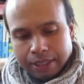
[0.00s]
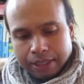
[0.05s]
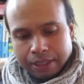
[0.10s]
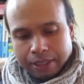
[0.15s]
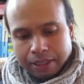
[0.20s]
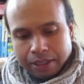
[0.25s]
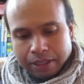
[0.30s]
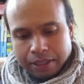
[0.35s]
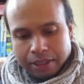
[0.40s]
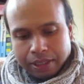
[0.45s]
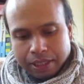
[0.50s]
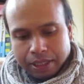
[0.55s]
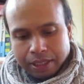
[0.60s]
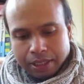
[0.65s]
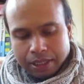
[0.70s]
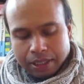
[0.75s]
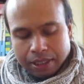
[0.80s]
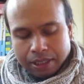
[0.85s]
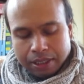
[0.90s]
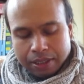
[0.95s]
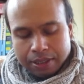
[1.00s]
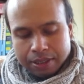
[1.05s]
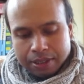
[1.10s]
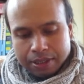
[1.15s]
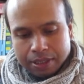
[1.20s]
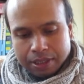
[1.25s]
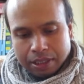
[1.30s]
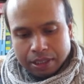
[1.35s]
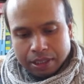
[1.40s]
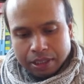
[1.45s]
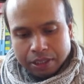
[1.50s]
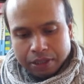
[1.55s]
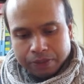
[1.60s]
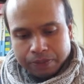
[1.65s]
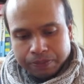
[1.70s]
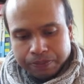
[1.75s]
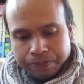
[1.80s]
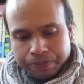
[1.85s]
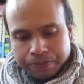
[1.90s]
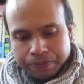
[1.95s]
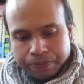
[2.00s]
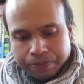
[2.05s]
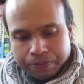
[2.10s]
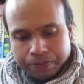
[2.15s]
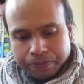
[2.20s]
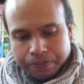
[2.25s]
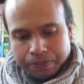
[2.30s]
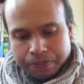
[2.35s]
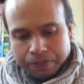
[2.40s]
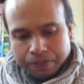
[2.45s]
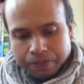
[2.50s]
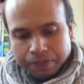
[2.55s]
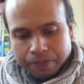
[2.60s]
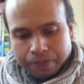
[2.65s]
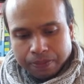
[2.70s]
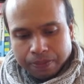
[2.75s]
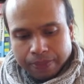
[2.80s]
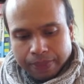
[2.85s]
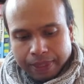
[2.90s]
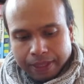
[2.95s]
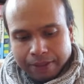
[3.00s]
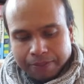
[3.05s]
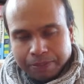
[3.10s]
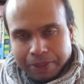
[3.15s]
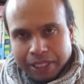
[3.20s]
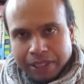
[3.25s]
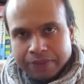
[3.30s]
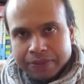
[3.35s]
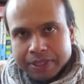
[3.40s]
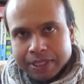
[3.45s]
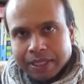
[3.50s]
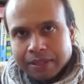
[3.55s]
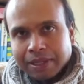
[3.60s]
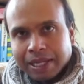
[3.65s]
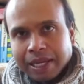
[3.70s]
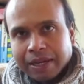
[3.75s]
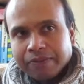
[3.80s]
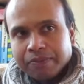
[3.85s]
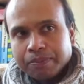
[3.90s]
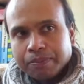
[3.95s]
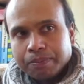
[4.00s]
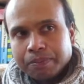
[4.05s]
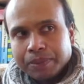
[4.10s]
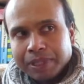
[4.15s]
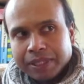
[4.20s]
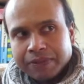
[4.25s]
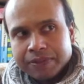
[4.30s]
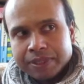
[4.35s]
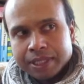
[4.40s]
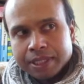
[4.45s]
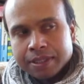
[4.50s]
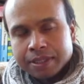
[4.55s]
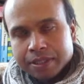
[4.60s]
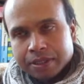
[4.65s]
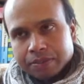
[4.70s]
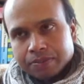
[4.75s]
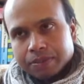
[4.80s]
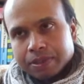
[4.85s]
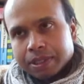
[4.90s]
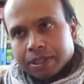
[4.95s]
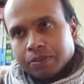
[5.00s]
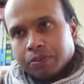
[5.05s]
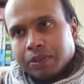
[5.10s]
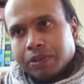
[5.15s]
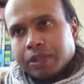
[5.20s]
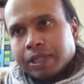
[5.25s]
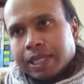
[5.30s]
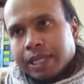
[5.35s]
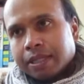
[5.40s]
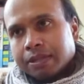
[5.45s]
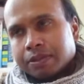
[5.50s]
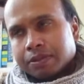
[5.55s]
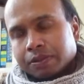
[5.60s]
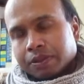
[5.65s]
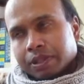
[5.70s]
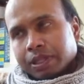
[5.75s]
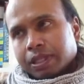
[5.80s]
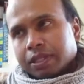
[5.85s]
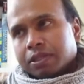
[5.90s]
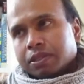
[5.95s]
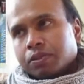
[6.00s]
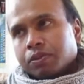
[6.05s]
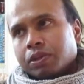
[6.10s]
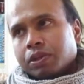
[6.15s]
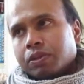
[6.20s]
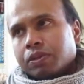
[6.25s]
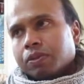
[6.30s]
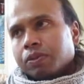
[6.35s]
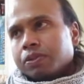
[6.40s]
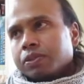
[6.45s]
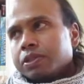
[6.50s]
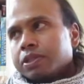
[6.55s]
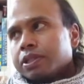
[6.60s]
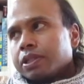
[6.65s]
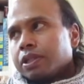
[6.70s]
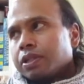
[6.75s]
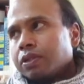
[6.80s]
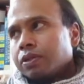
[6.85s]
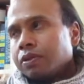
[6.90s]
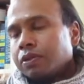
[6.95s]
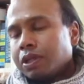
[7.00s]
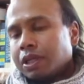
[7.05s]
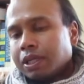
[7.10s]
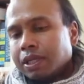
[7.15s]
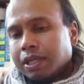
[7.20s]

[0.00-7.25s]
The other thing is um, beliefs can have belief systems. So when you cancel things, you want to also